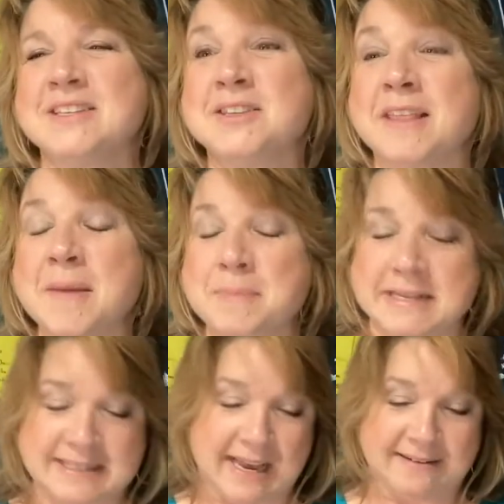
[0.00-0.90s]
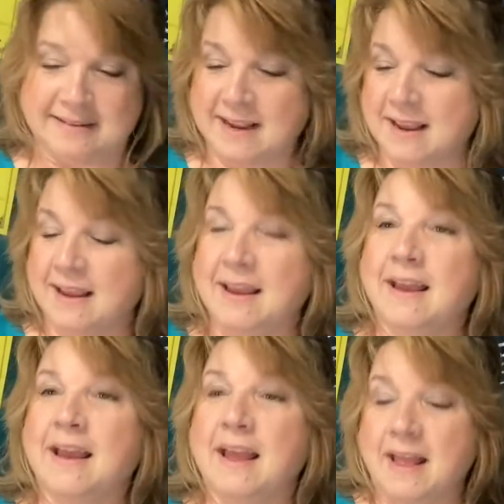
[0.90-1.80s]
So that being said,
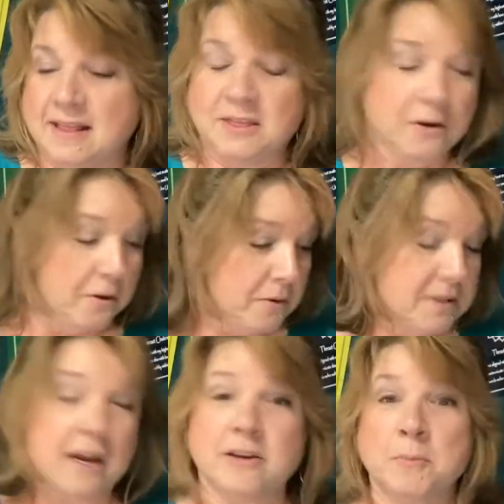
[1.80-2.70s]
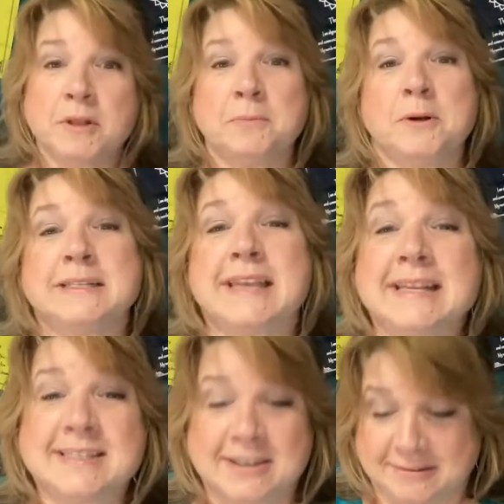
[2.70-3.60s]
those are your bullet points,
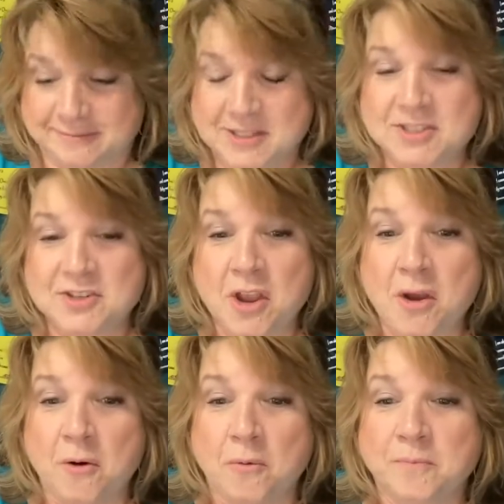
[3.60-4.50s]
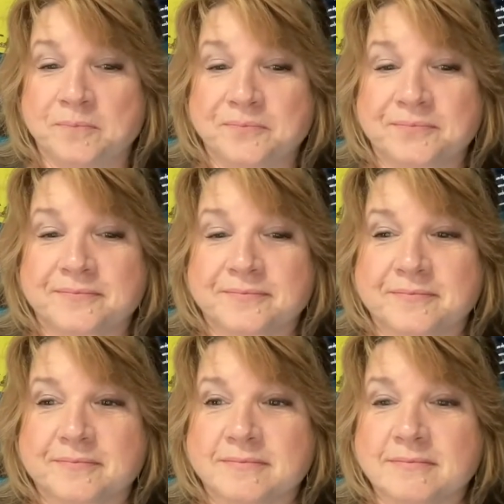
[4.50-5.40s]
Cancer. So
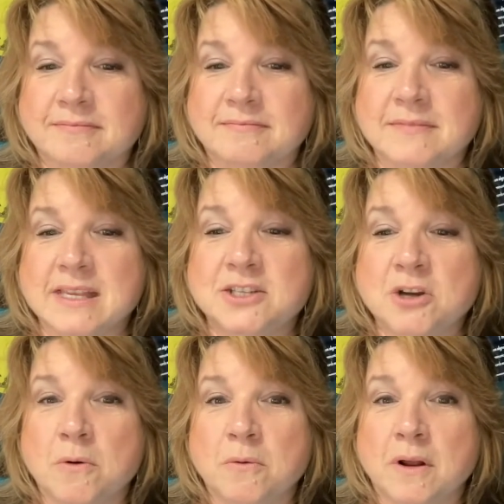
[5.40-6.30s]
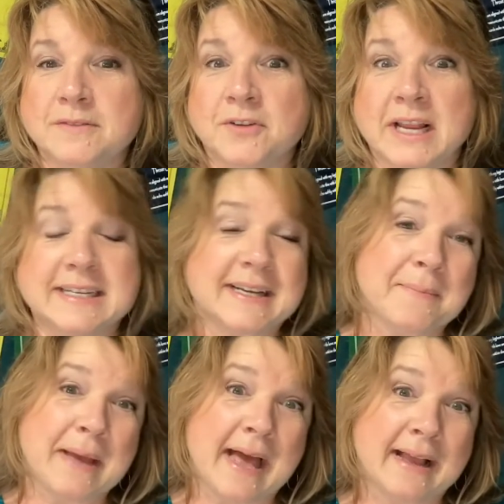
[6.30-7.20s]
don't forget to
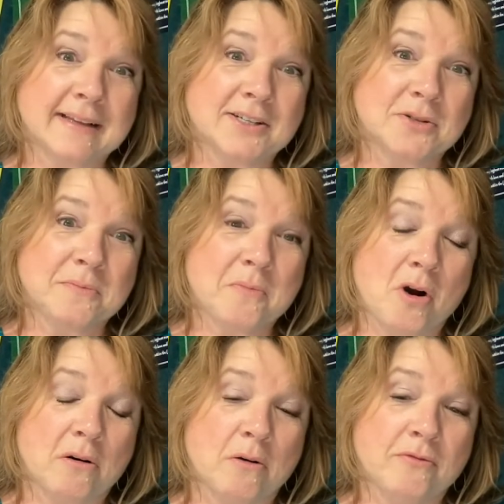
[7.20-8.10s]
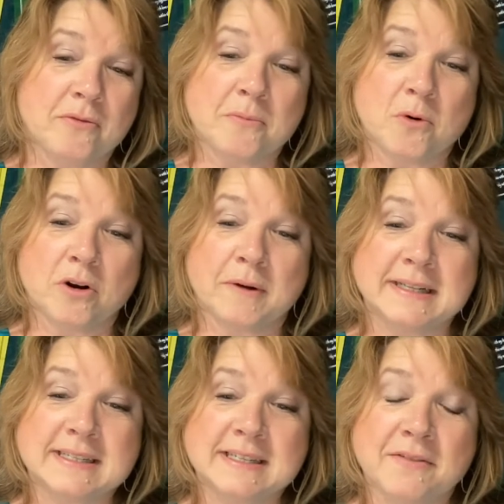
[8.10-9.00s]
come back tomorrow for more
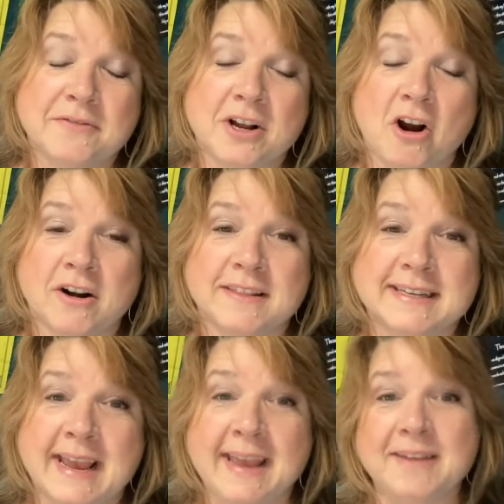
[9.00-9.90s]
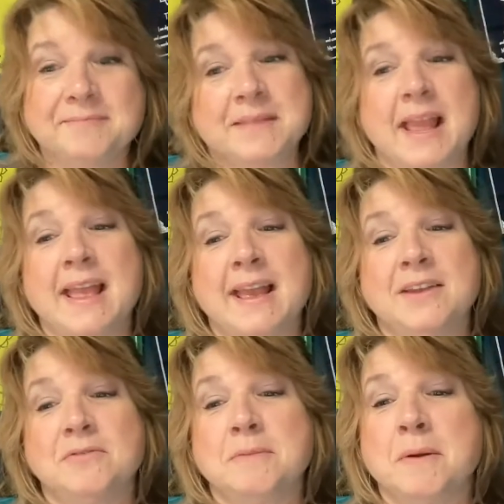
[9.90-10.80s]
great stuff and card of the day.
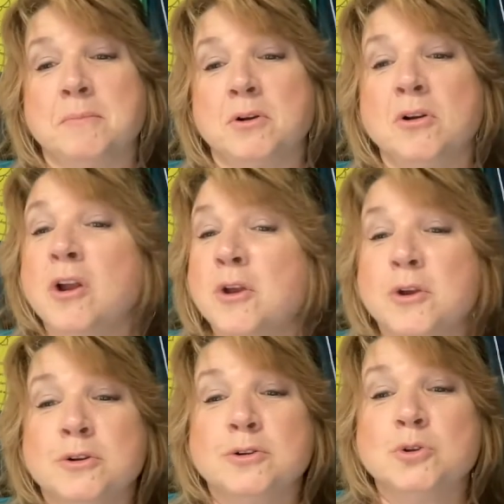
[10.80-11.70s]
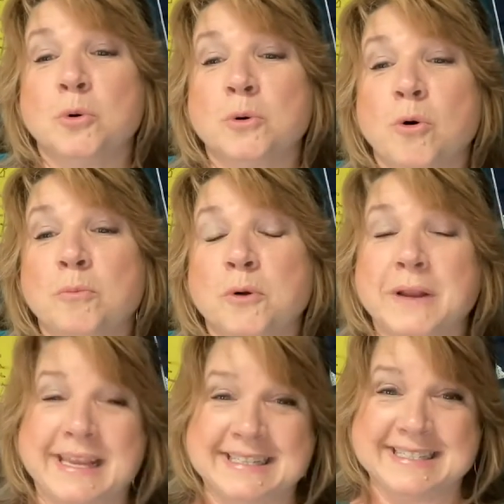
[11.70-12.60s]
And remember, don't hold more
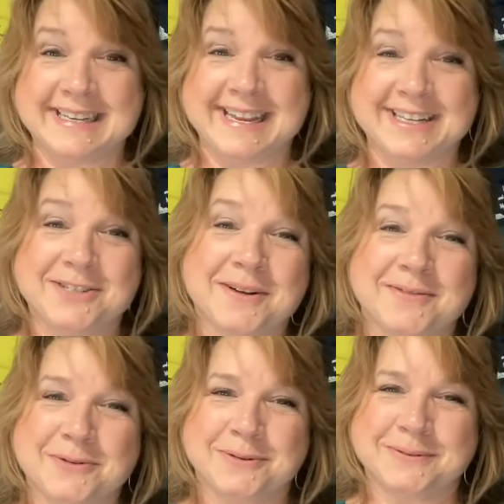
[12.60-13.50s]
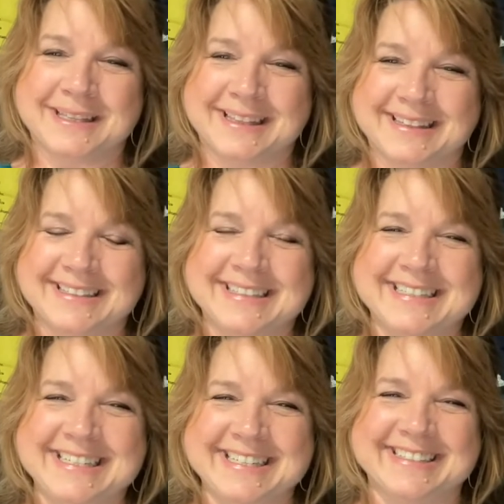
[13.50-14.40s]
hands than hands you have to hold with.
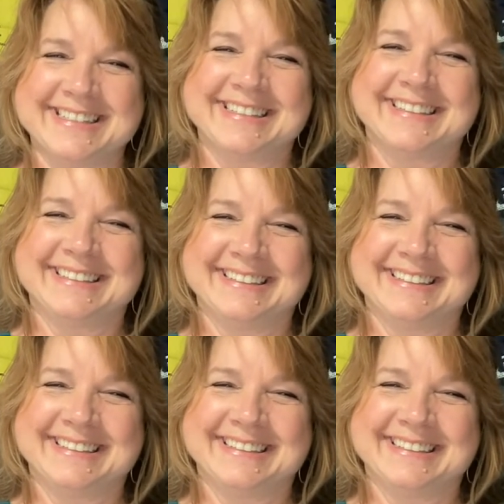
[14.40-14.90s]
Cheers.